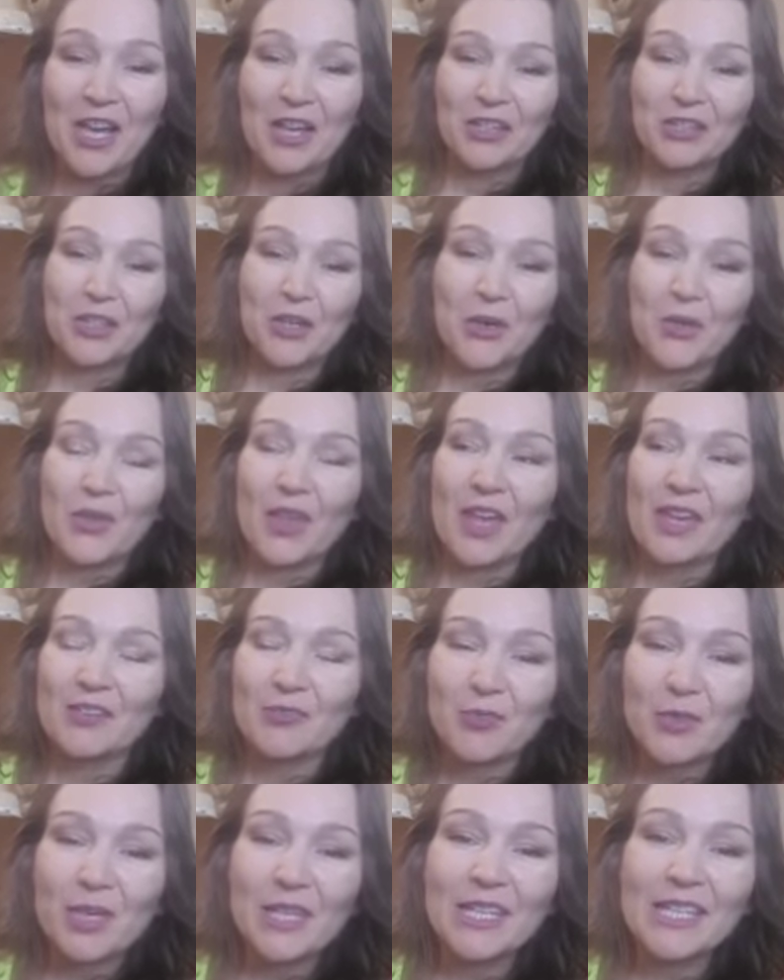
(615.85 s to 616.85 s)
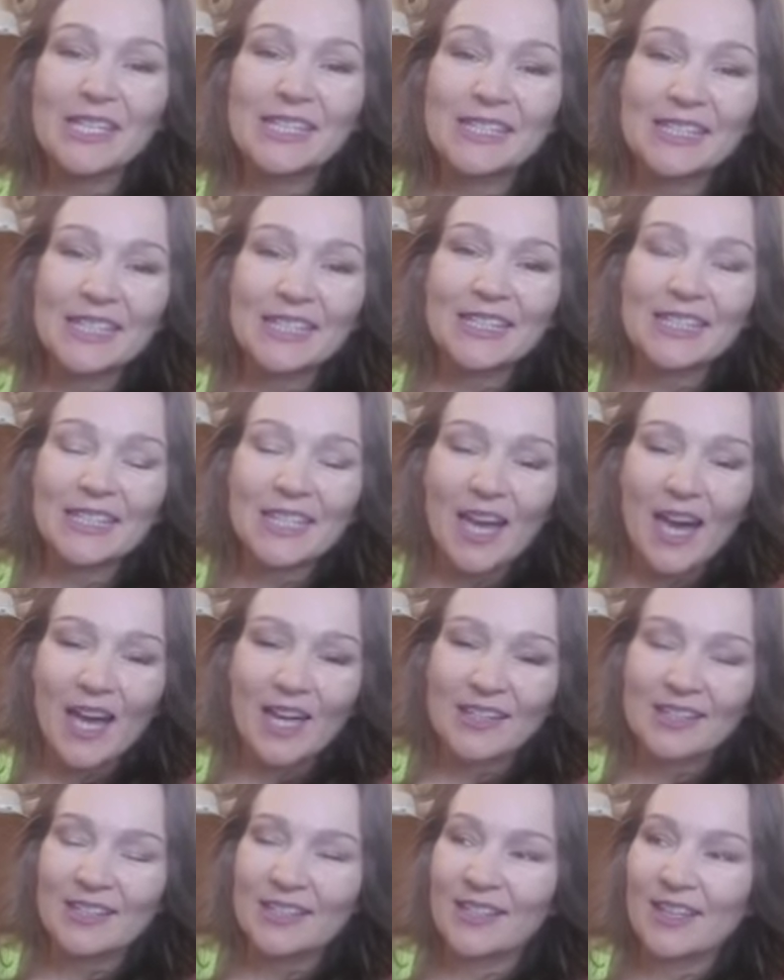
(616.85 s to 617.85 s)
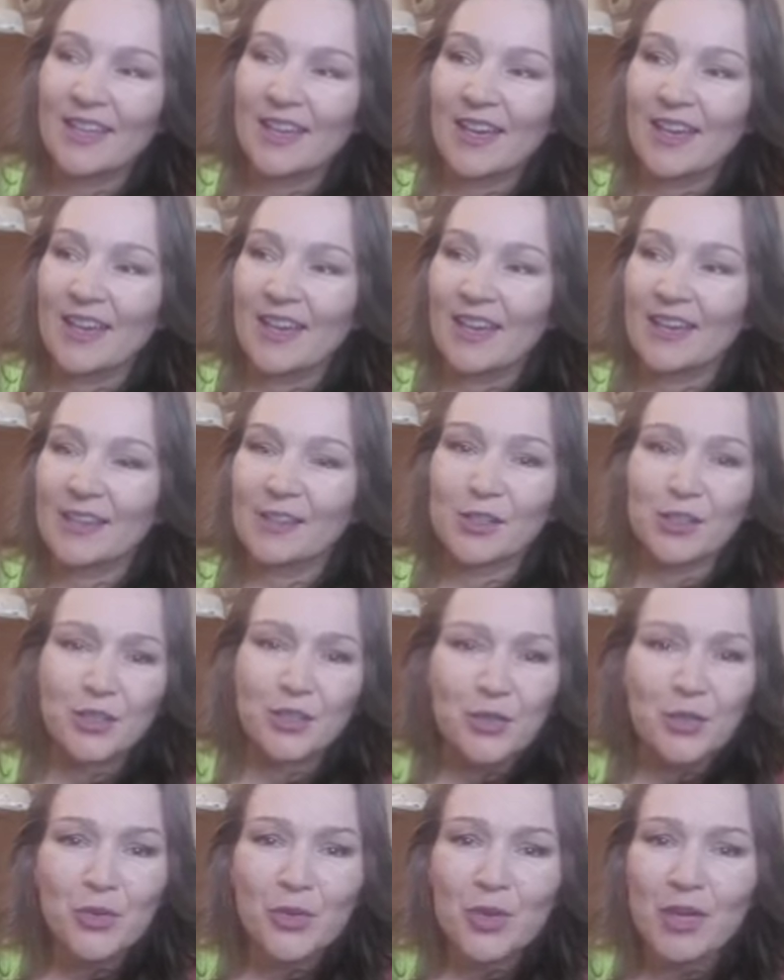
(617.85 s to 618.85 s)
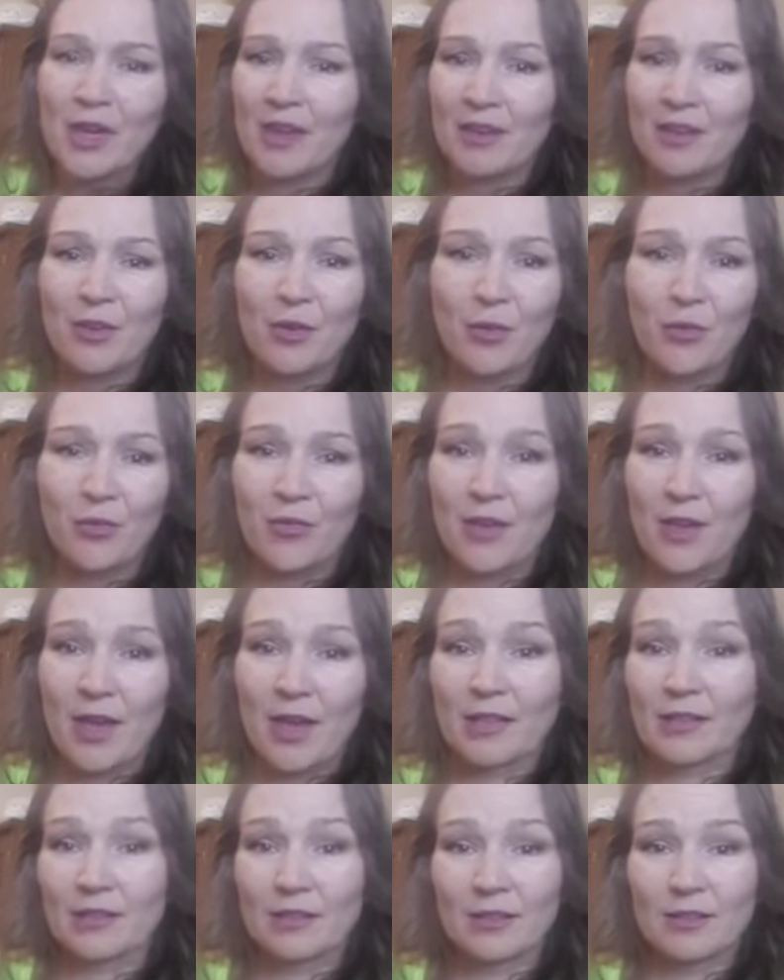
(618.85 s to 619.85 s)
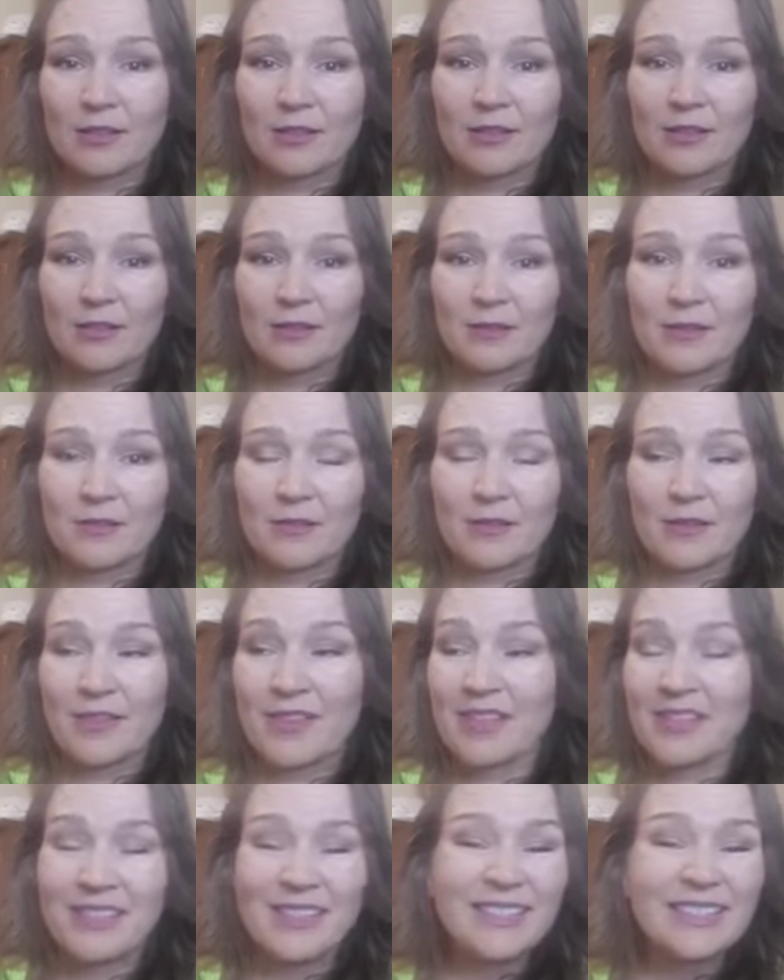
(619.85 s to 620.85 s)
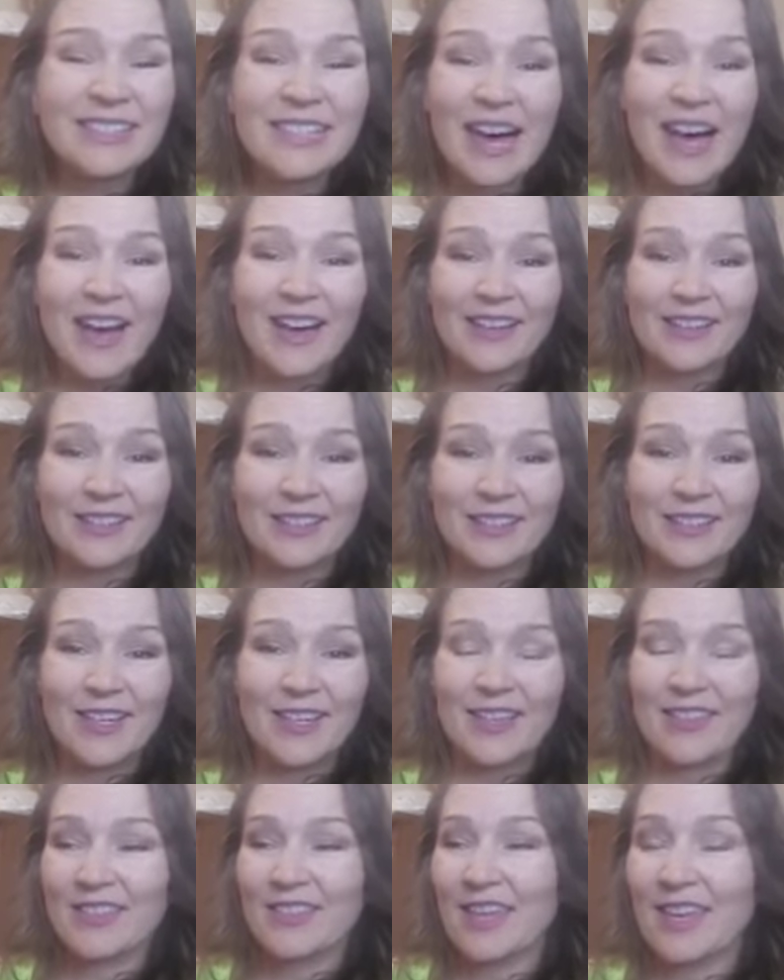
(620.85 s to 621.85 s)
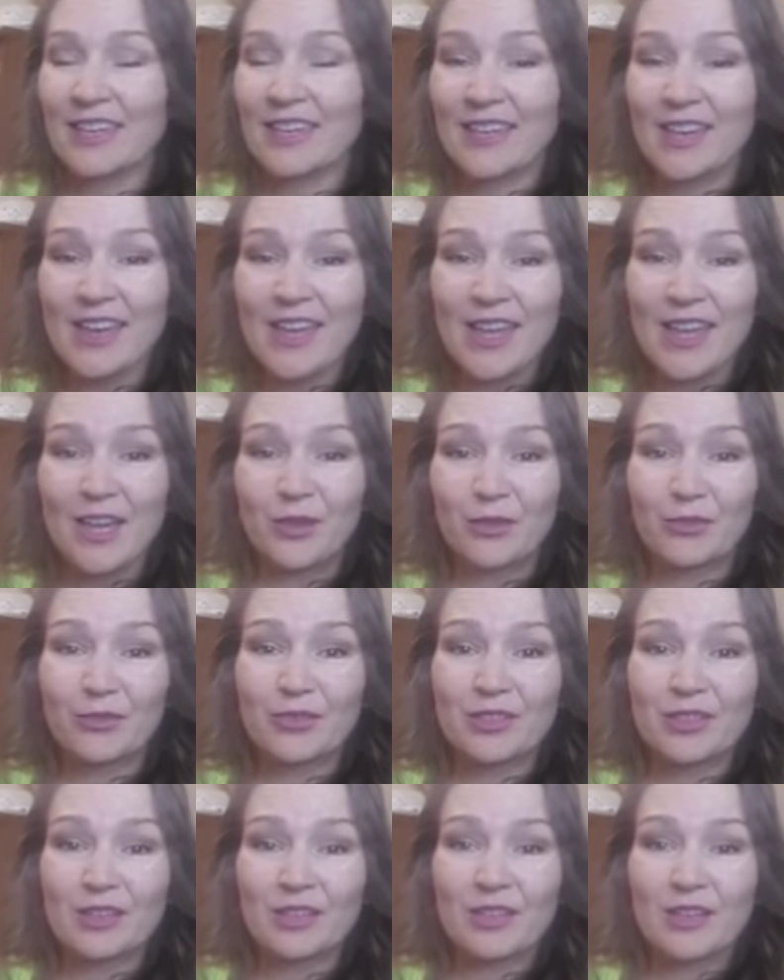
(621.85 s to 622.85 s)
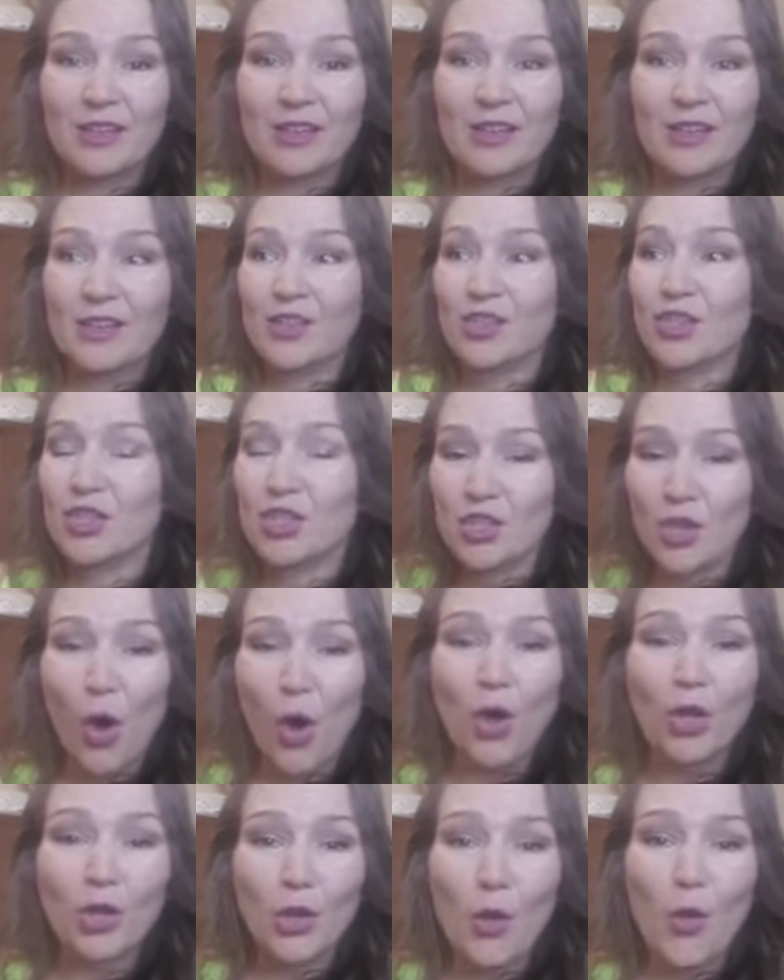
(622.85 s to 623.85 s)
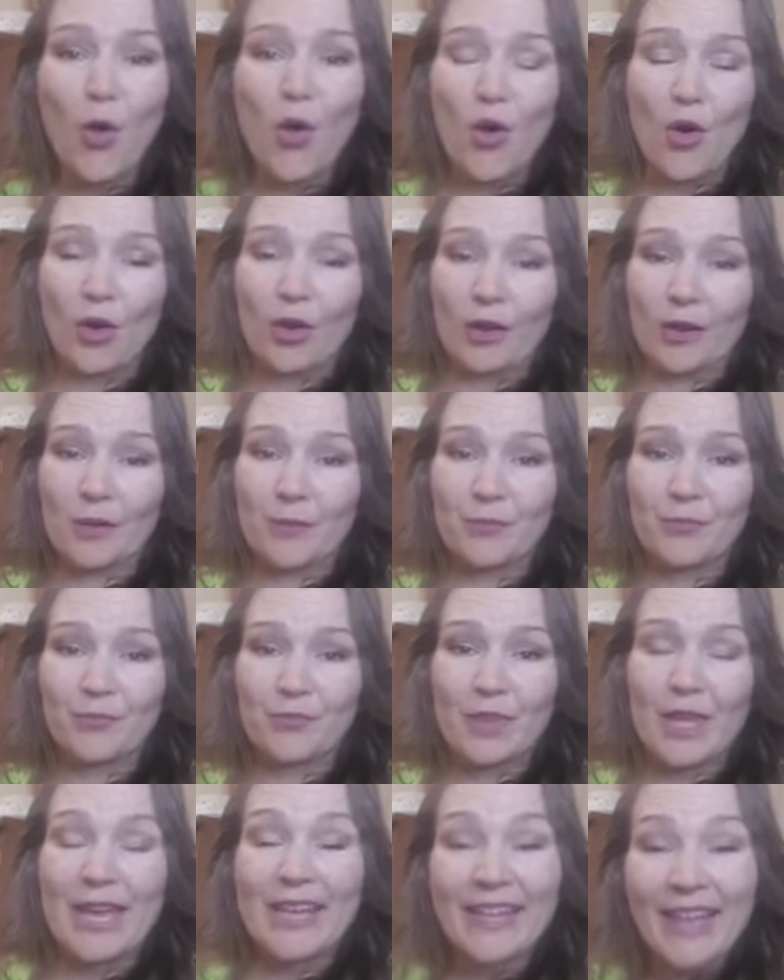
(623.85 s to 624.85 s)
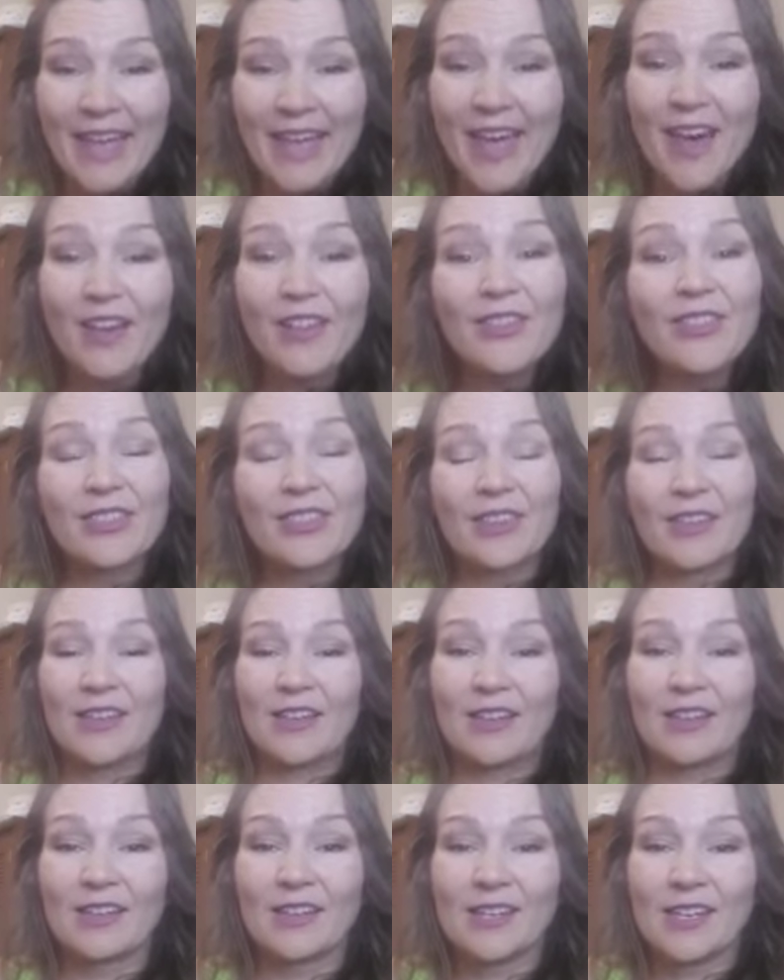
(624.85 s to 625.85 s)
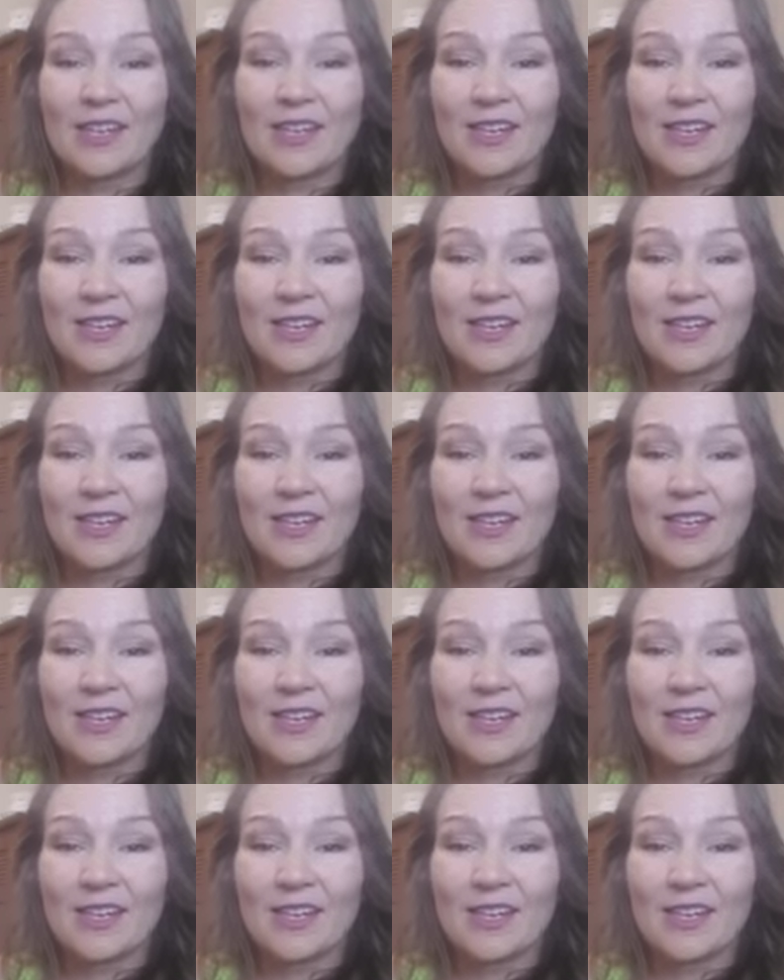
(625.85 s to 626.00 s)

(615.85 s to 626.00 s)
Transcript: So they really did not do any of that. They did not, and they lived so long and healthy.